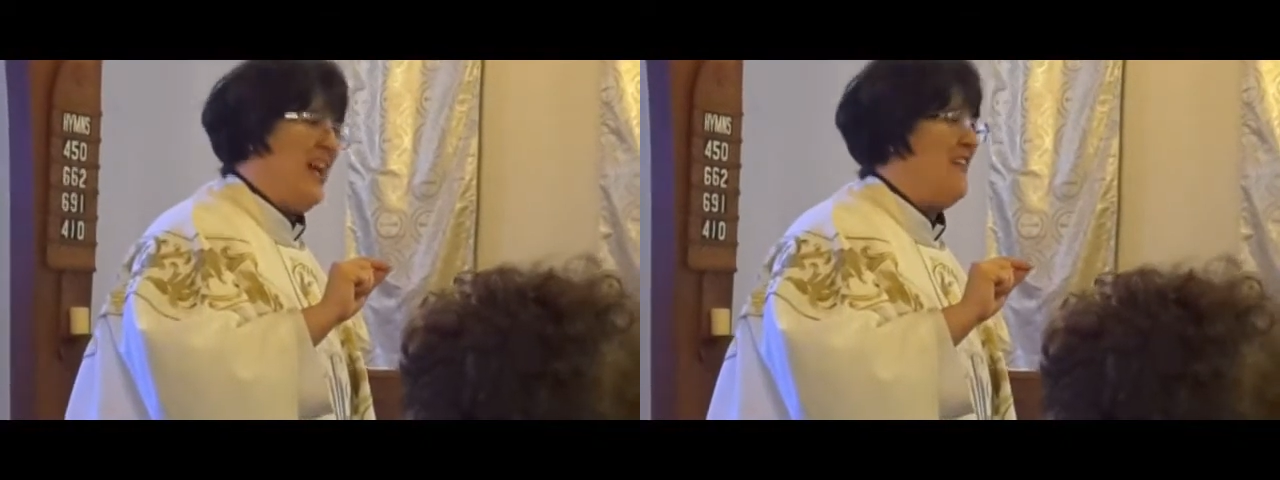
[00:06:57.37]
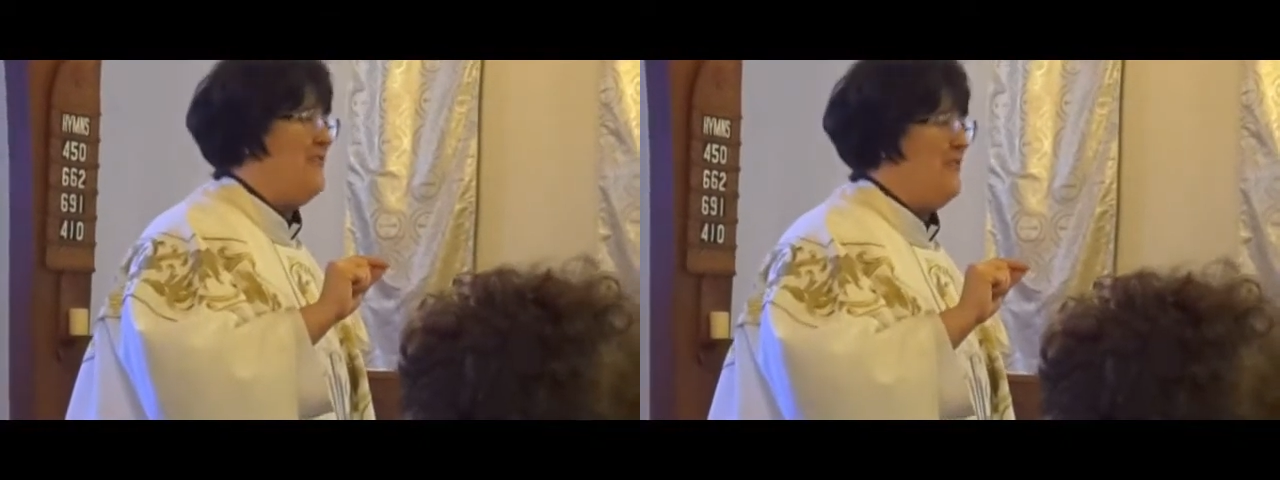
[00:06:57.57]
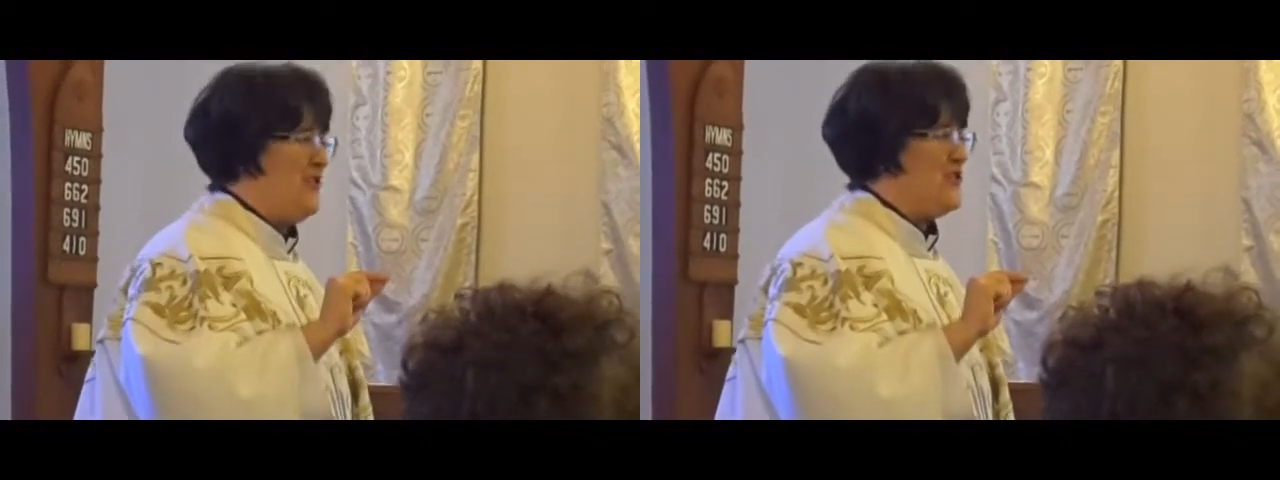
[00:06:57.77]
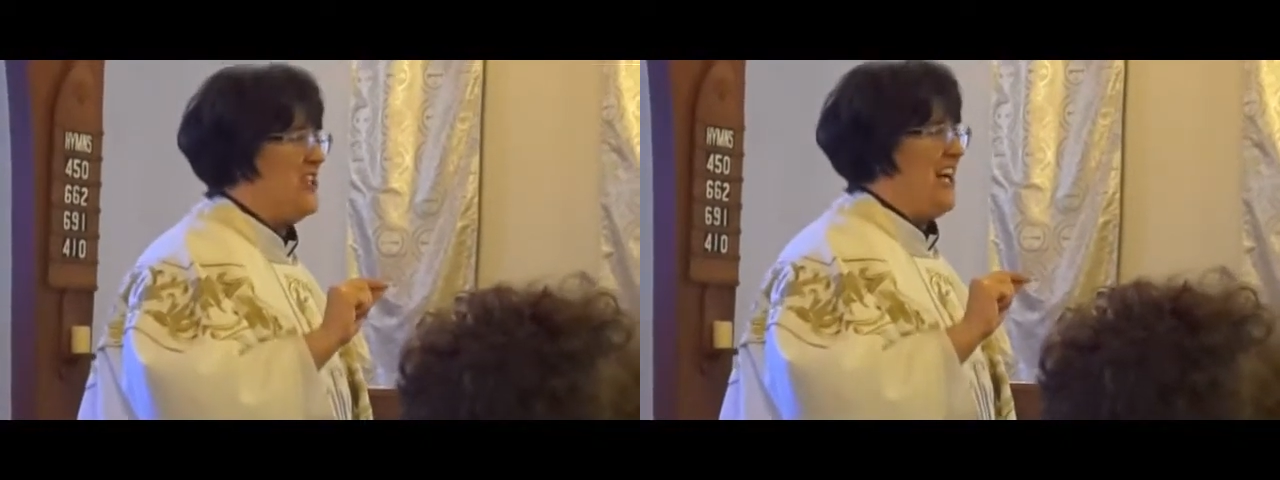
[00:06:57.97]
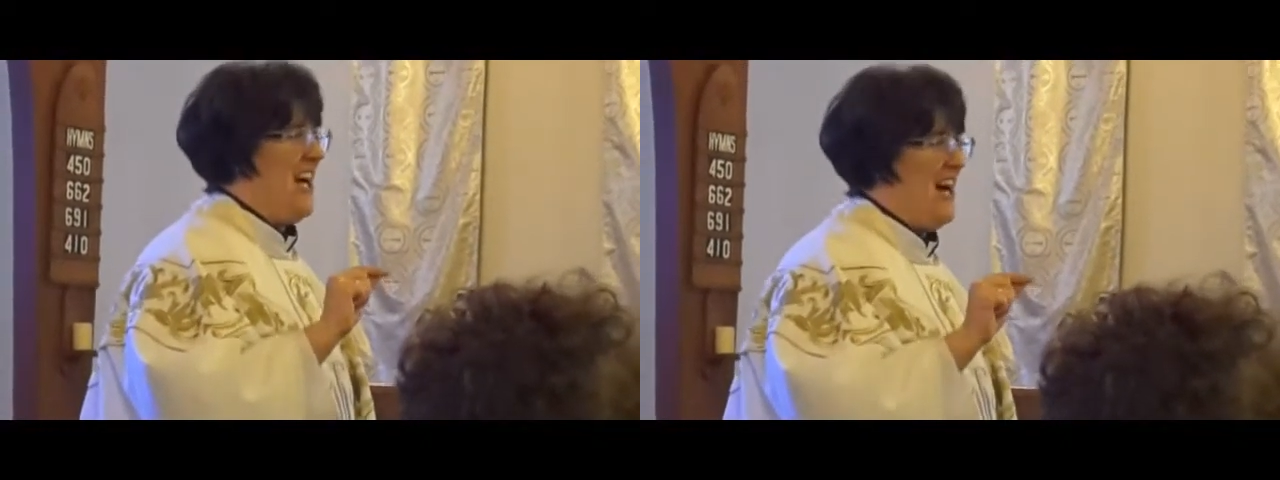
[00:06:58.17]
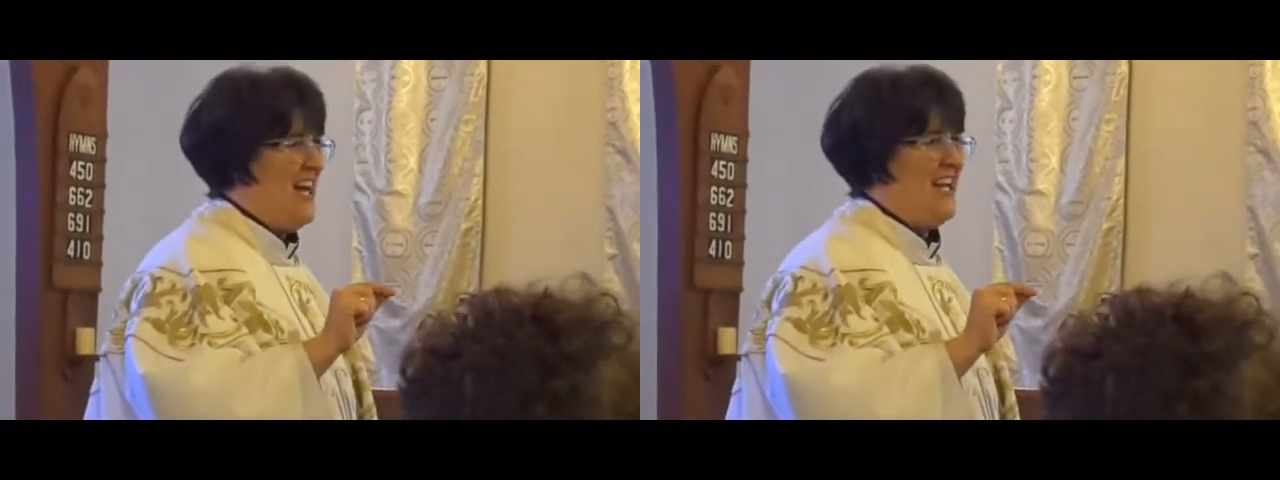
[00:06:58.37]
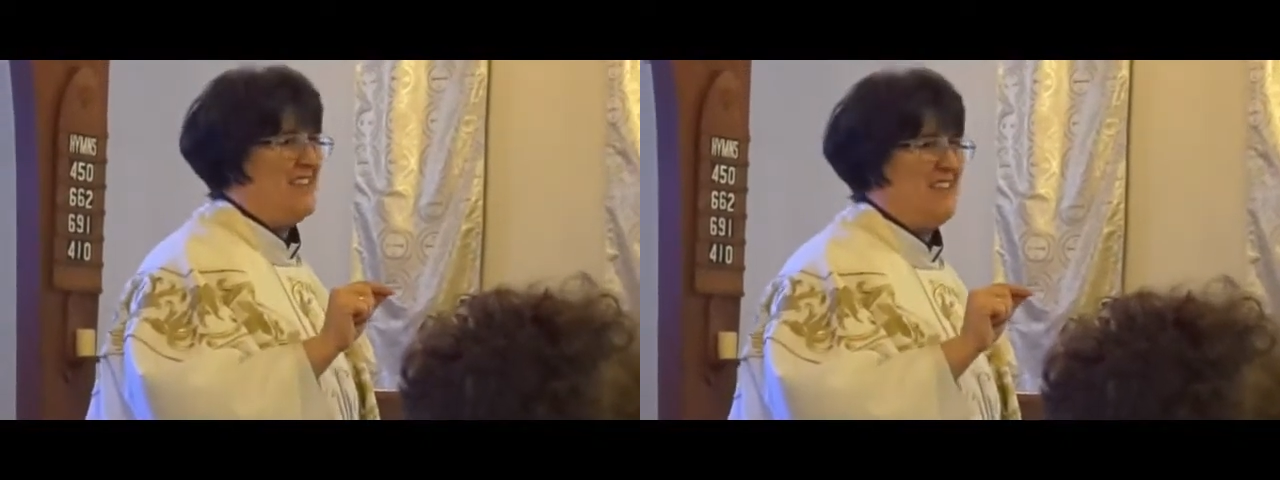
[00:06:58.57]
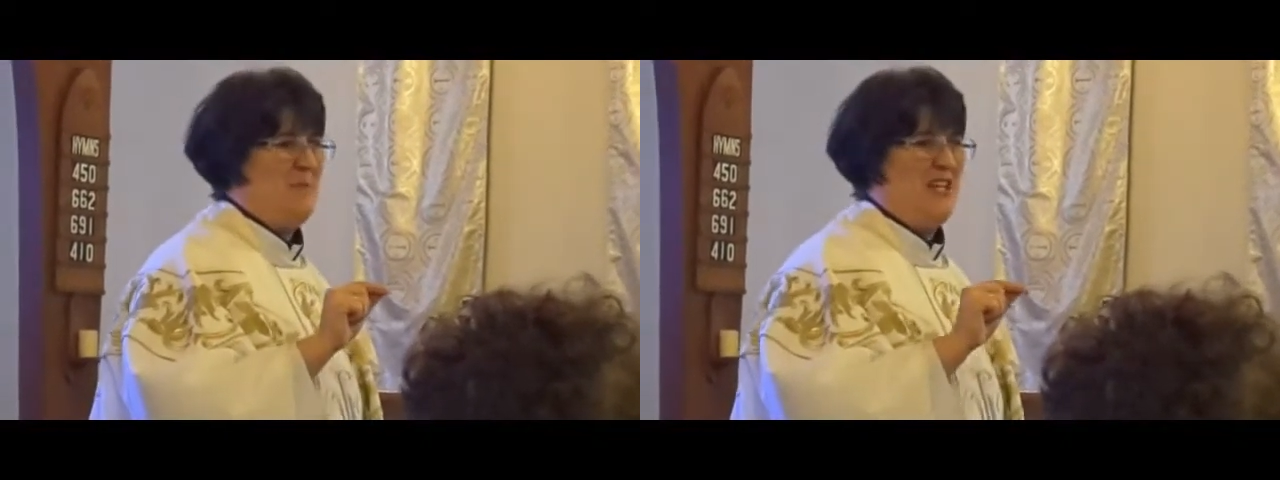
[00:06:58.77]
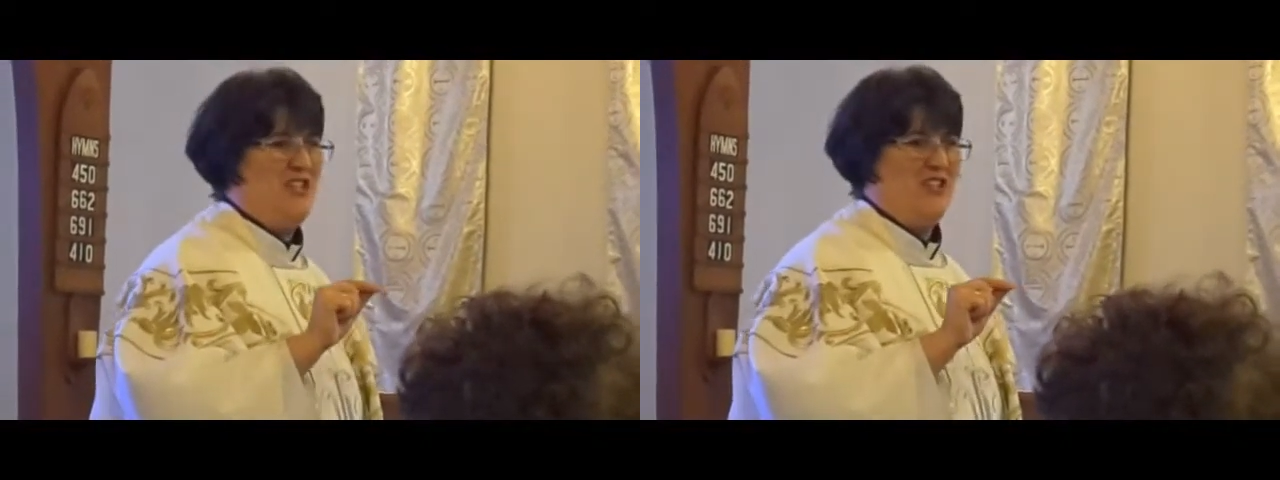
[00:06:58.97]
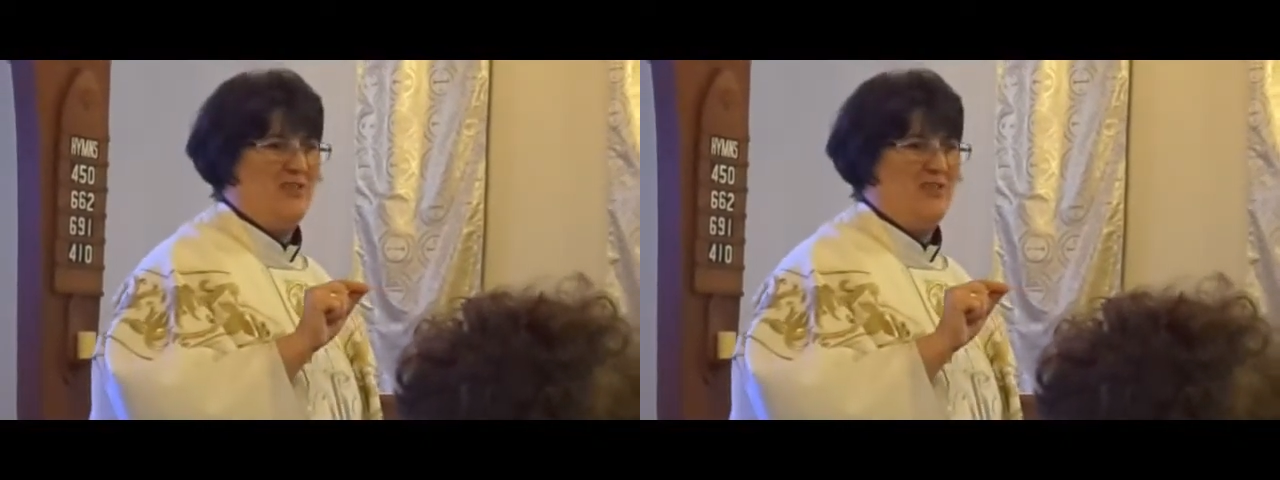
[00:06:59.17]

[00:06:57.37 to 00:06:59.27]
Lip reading: we have usually a high estimation